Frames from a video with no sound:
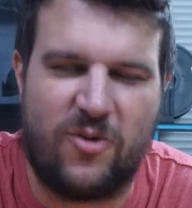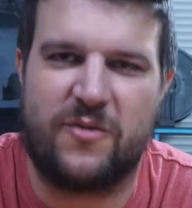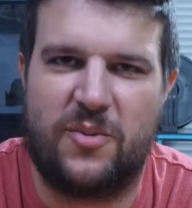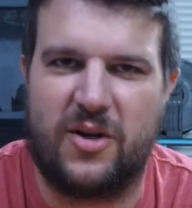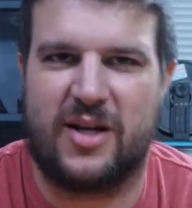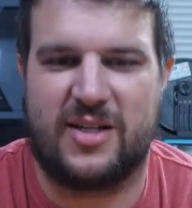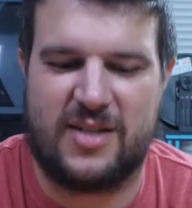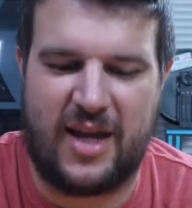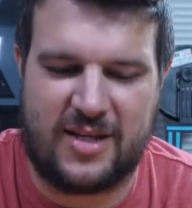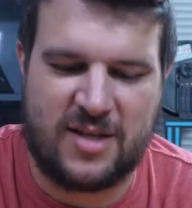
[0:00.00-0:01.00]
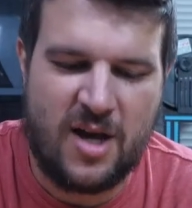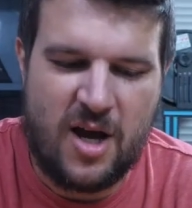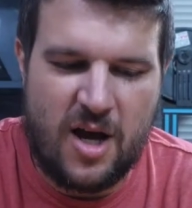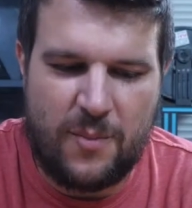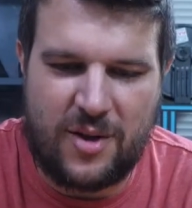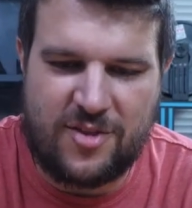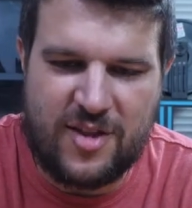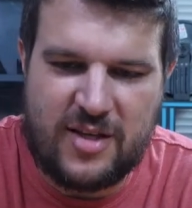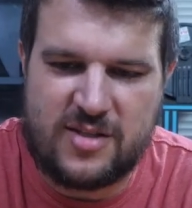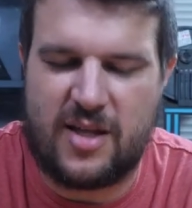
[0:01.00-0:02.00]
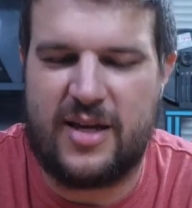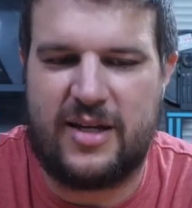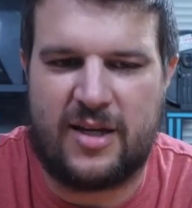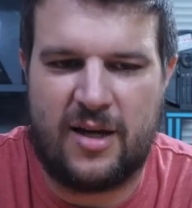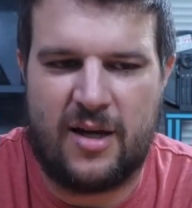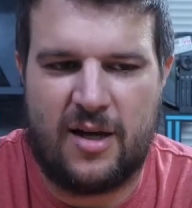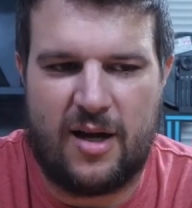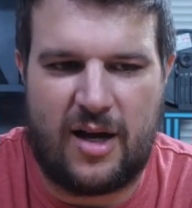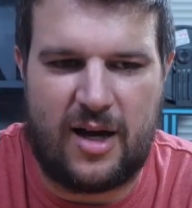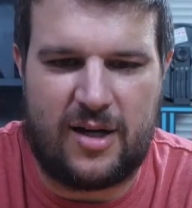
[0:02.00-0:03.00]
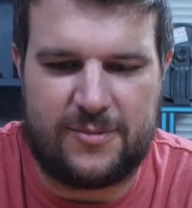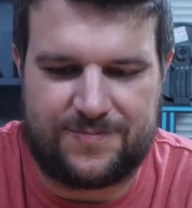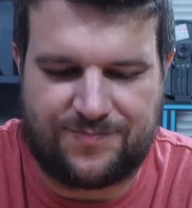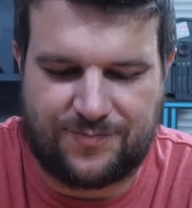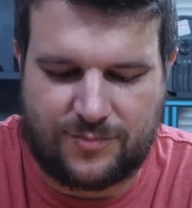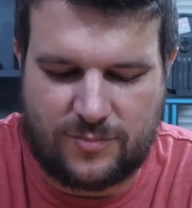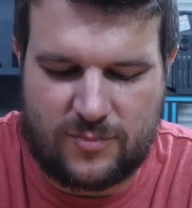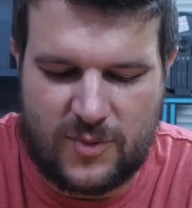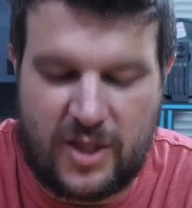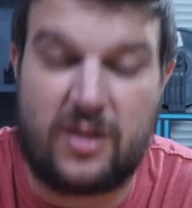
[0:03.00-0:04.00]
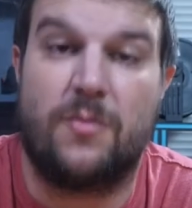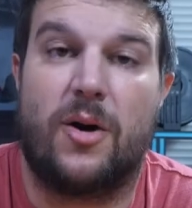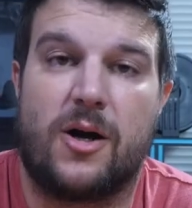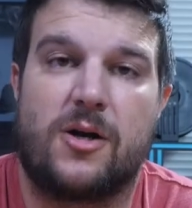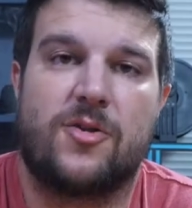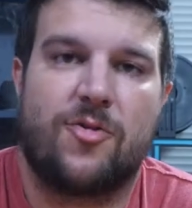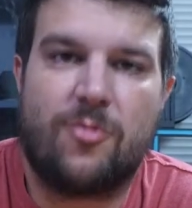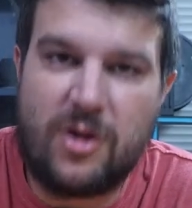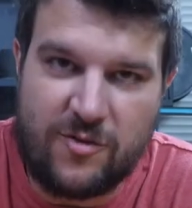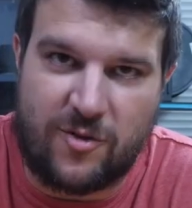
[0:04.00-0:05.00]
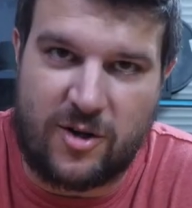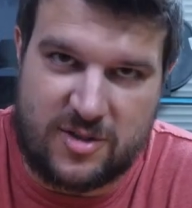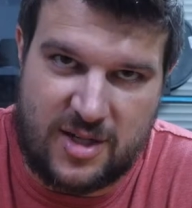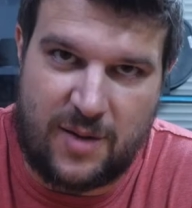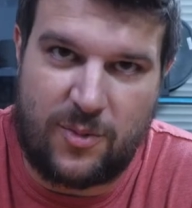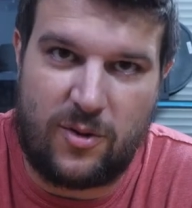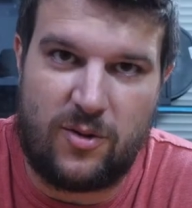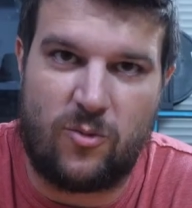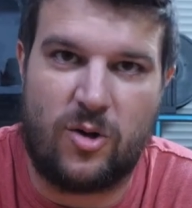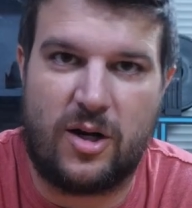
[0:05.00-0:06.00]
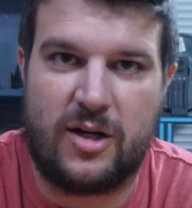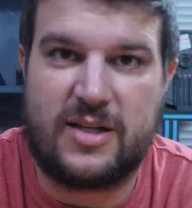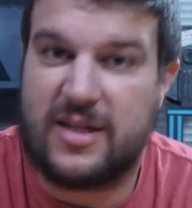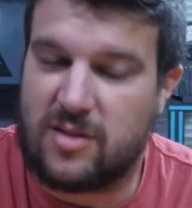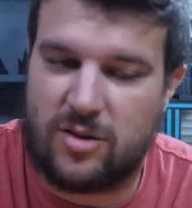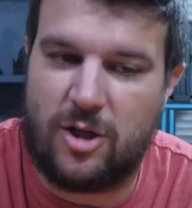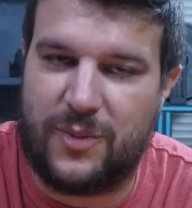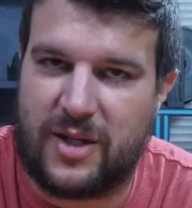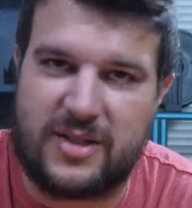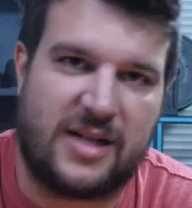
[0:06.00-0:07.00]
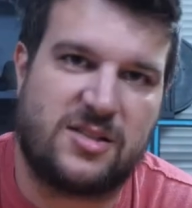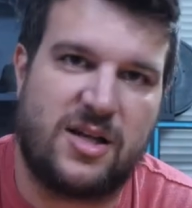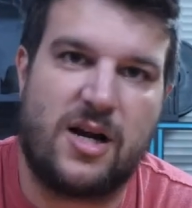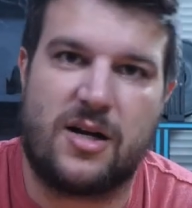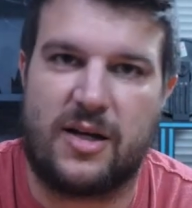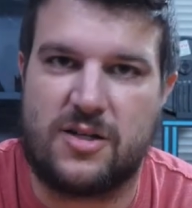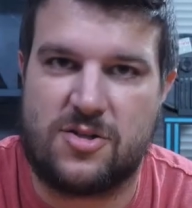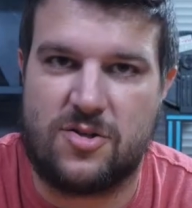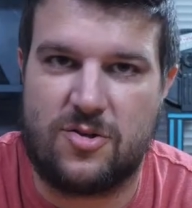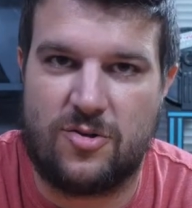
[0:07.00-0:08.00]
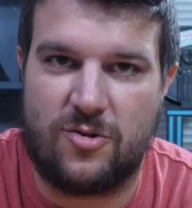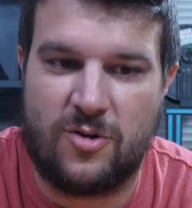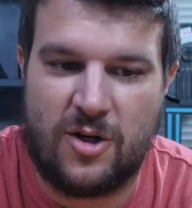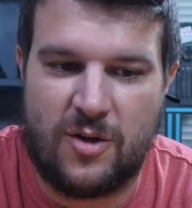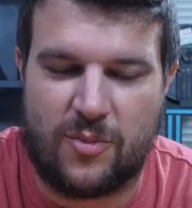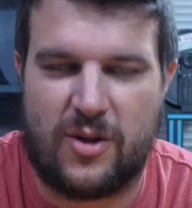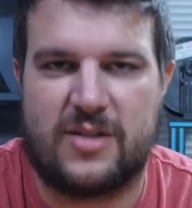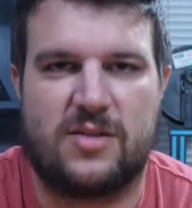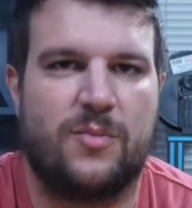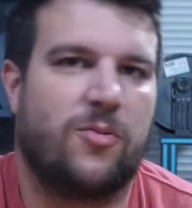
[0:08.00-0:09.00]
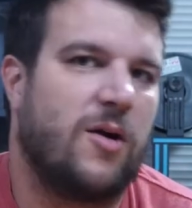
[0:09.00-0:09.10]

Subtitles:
won't even put it in his hands. But things like the Mark III, for example, where it takes a little bit of dexterity to press the